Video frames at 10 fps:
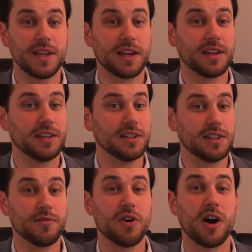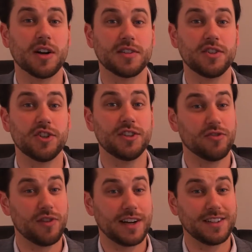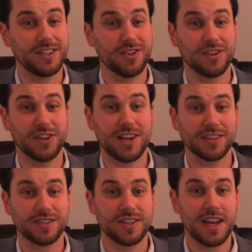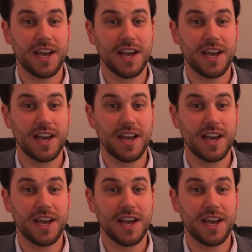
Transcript: that can deliver oxygen directly to the lungs.